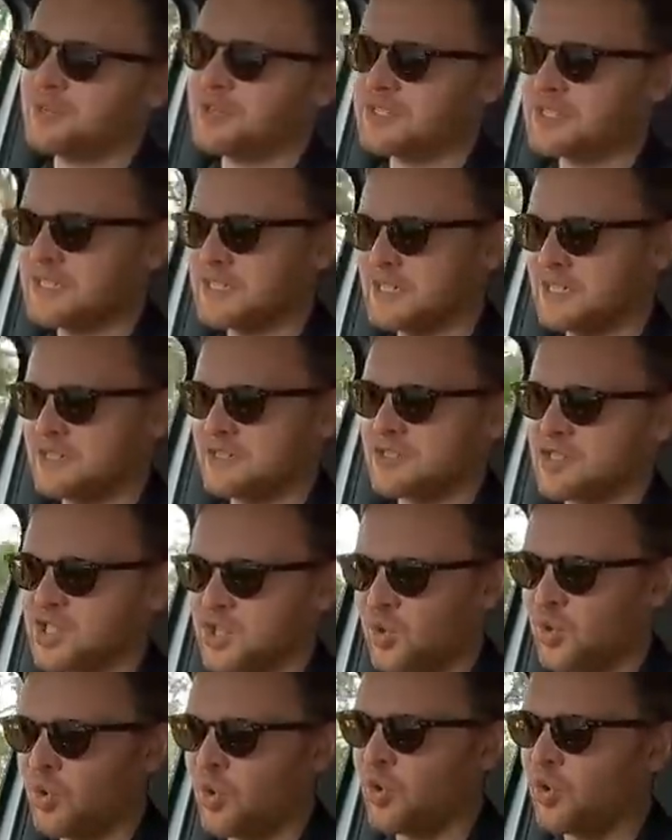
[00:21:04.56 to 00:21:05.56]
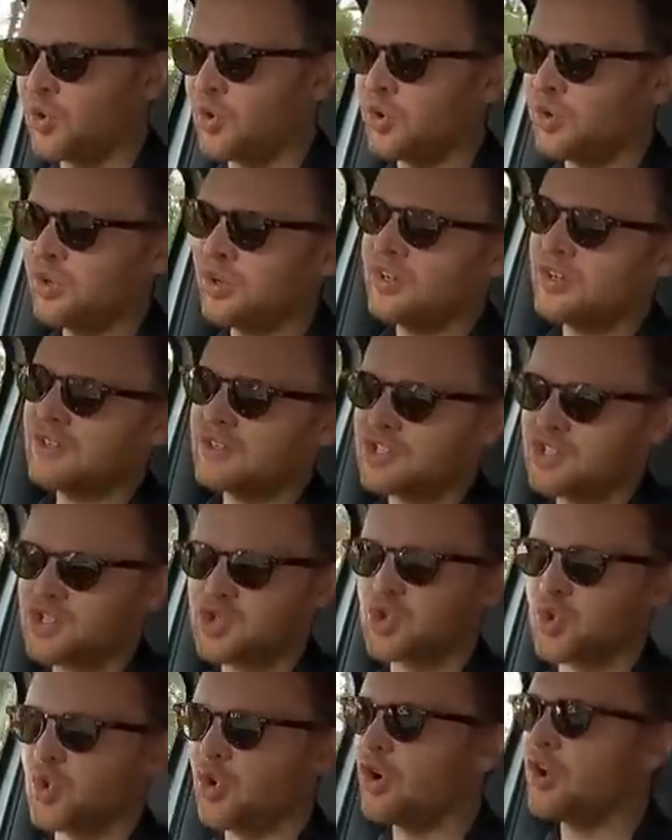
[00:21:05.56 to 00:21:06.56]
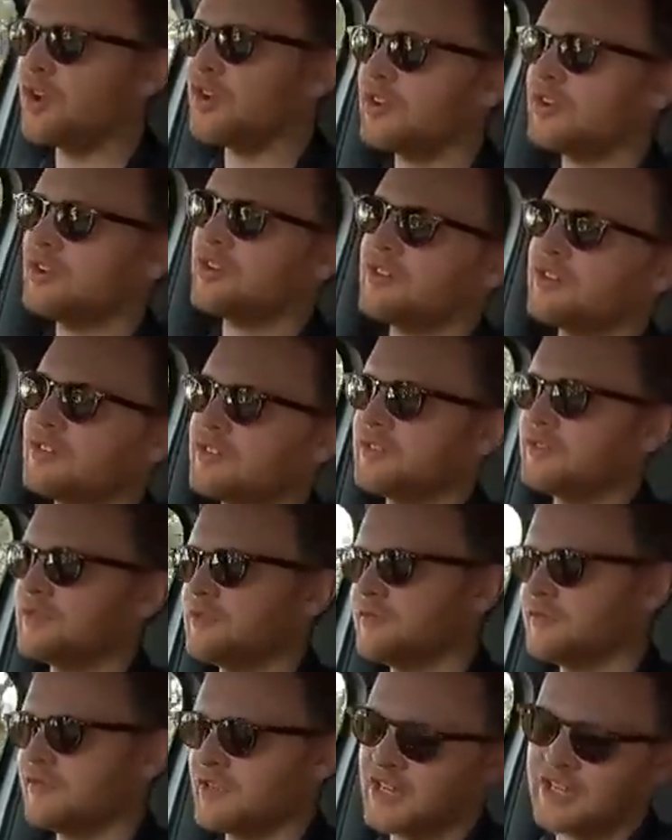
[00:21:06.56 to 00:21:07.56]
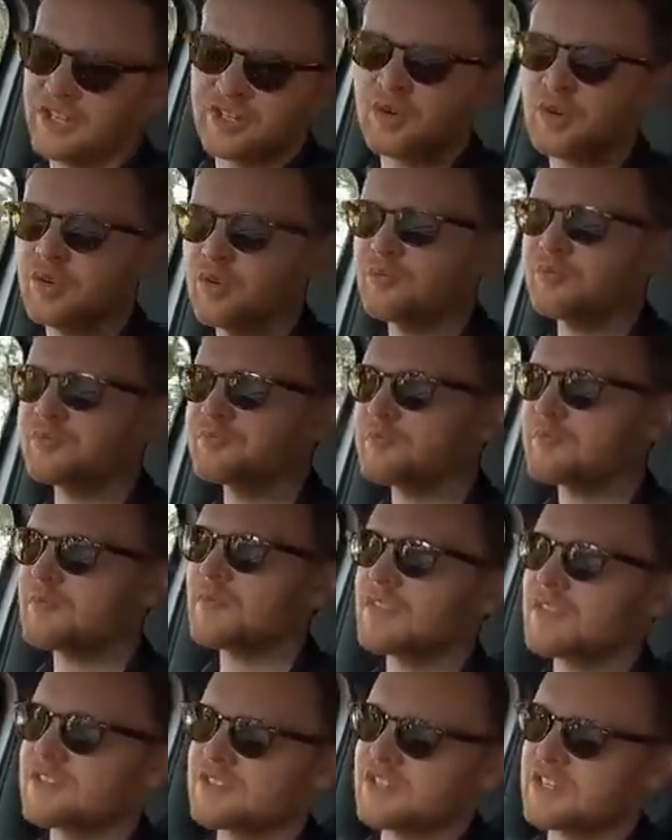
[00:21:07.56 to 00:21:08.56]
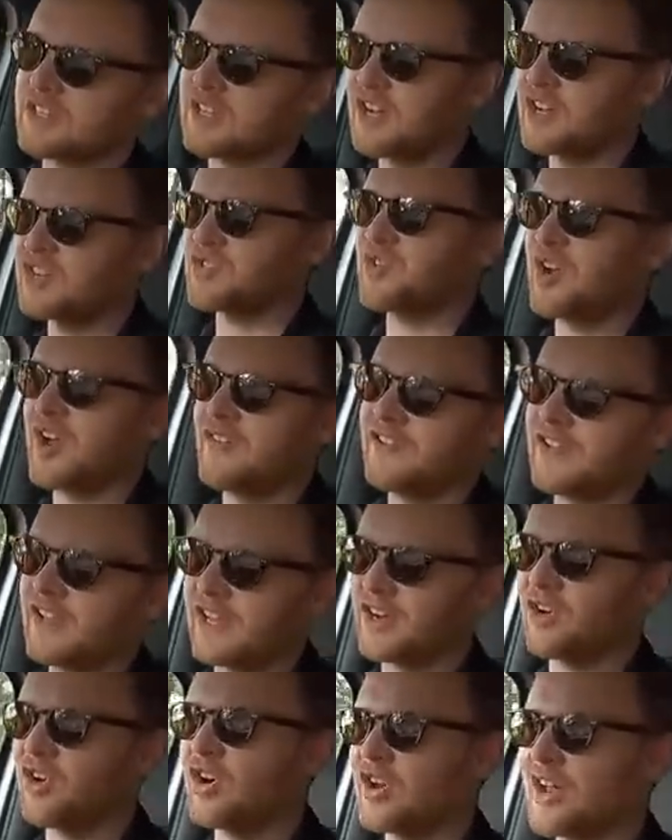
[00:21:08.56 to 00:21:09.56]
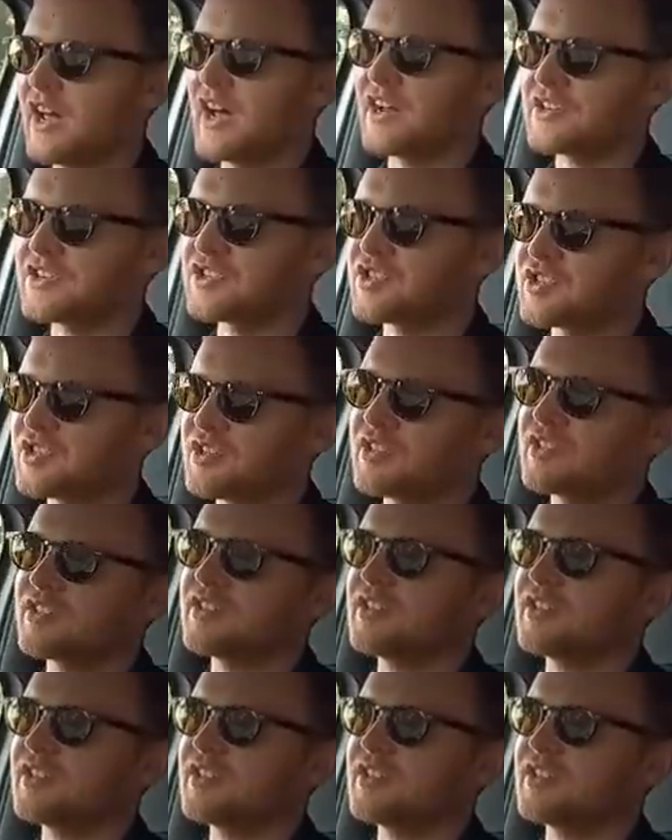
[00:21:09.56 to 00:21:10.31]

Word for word: because this is a tall, short vehicle, so you can't drive it like a hot hatch.